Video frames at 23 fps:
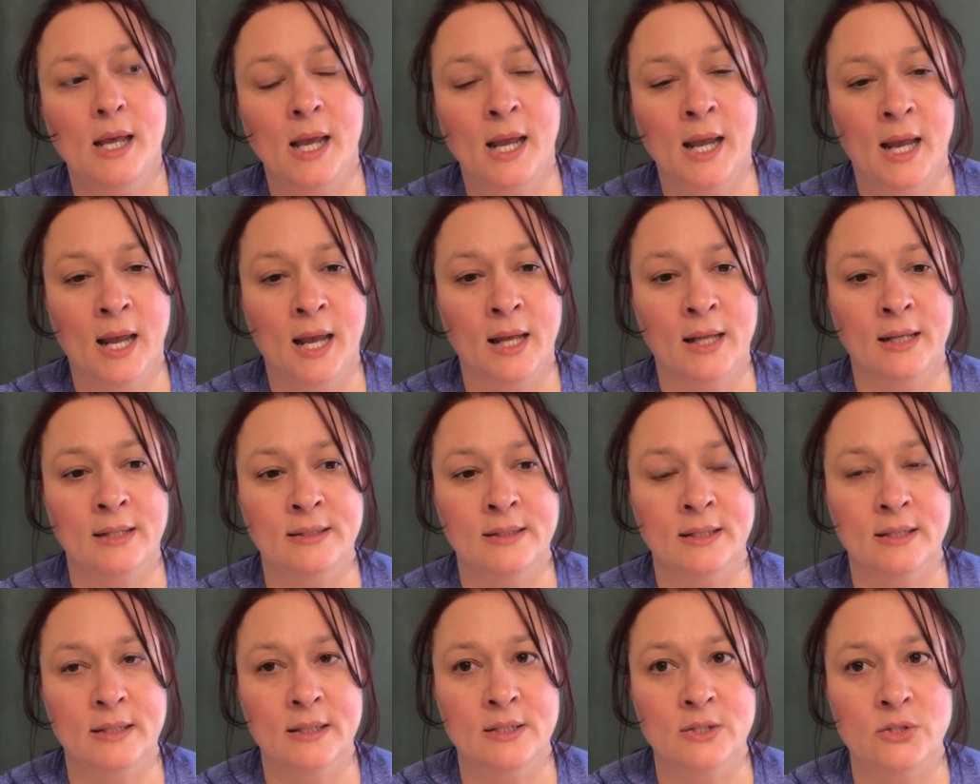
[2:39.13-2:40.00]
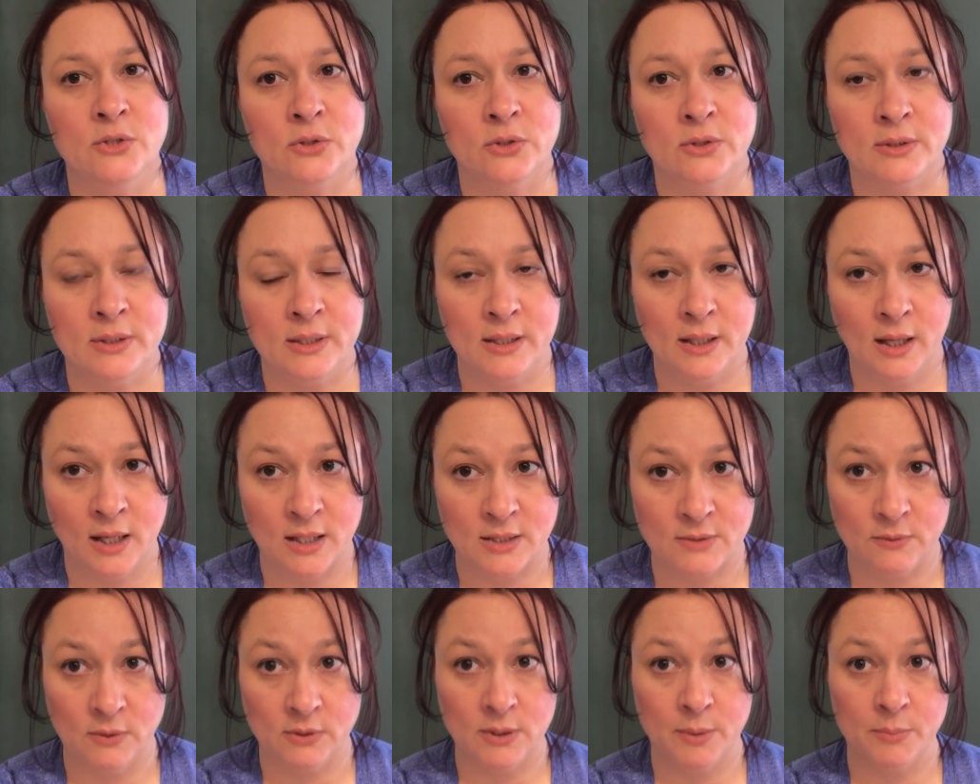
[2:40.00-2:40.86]
And then he took the
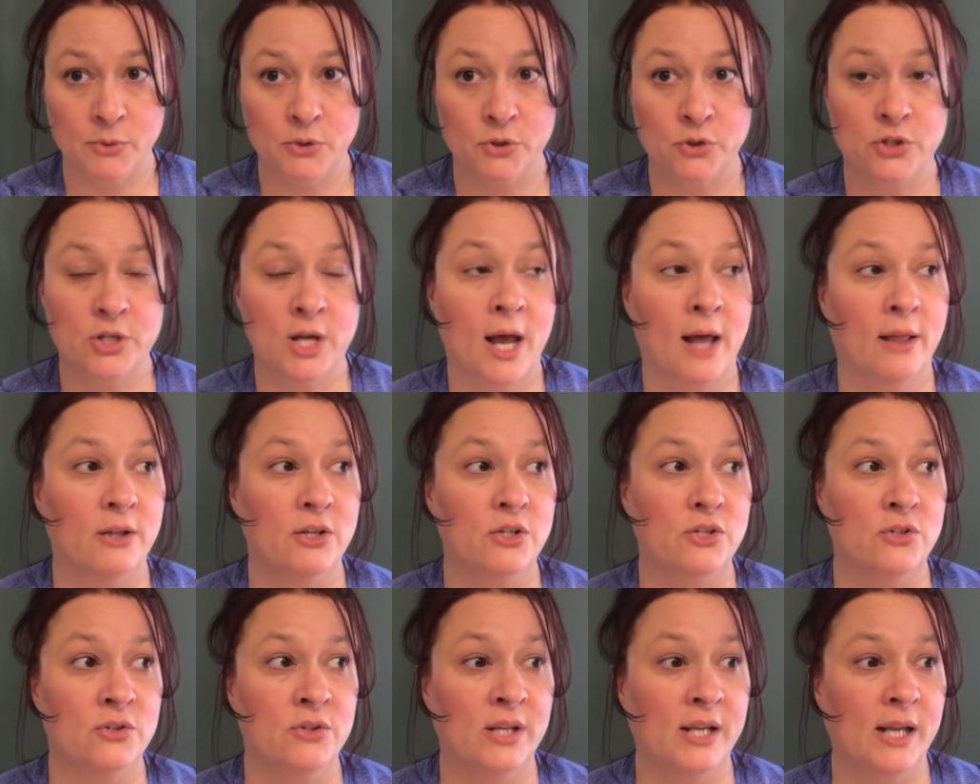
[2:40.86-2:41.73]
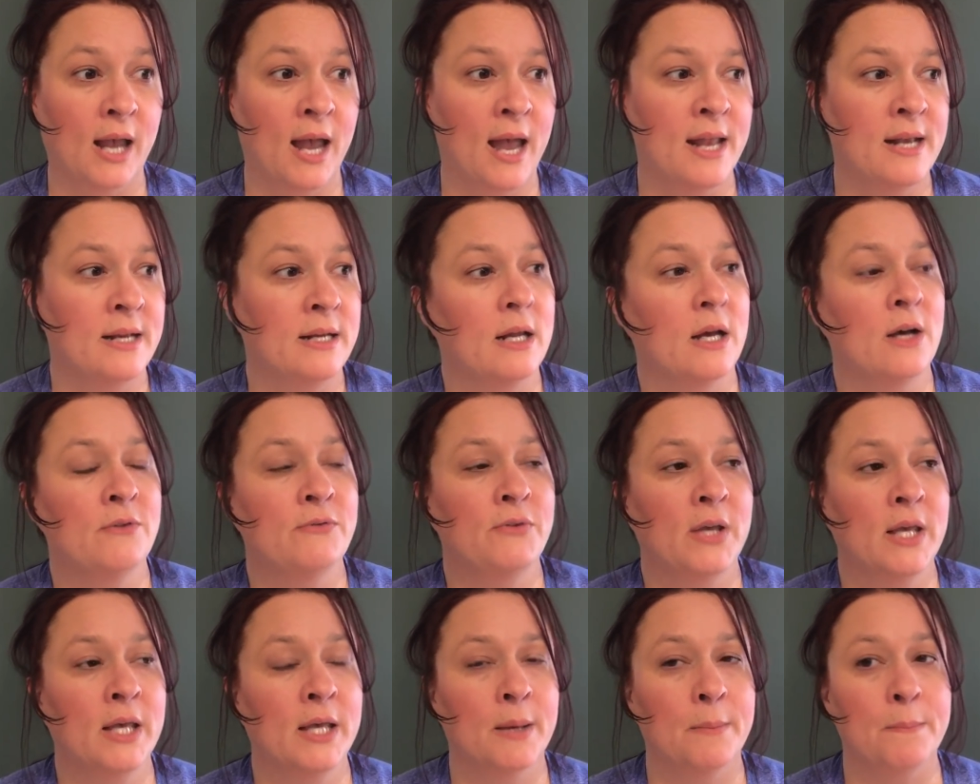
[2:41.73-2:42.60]
asphalt temperature challenge, the end of
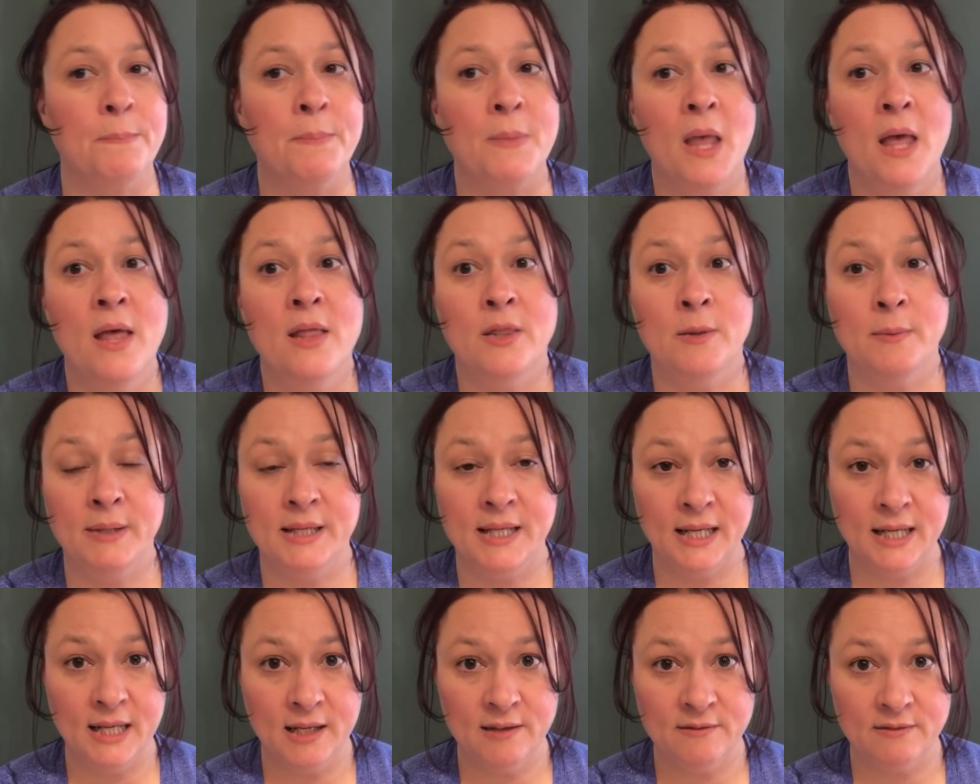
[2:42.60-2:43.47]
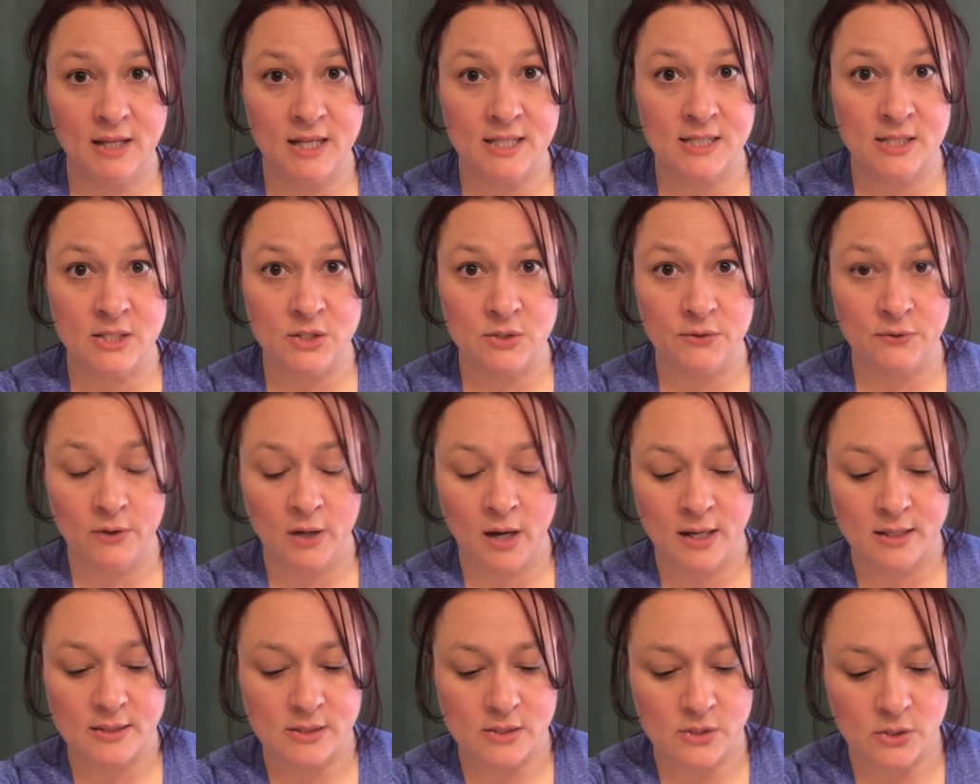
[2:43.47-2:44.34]
him. The beginning of lessons for
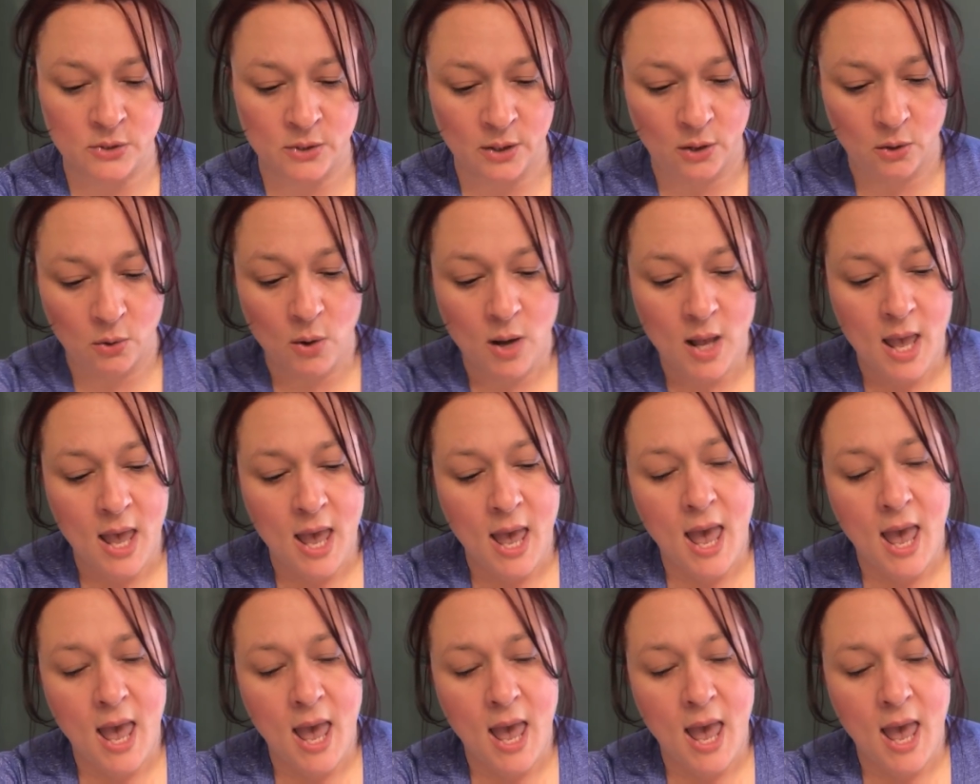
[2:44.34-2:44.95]
us, though.